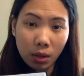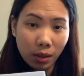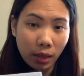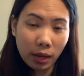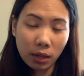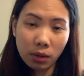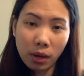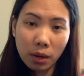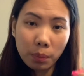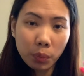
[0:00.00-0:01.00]
like you're
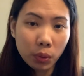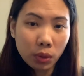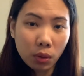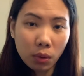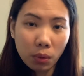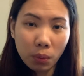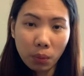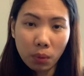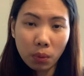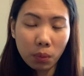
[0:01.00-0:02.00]
gonna put
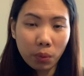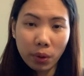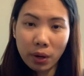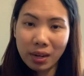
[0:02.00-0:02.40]
where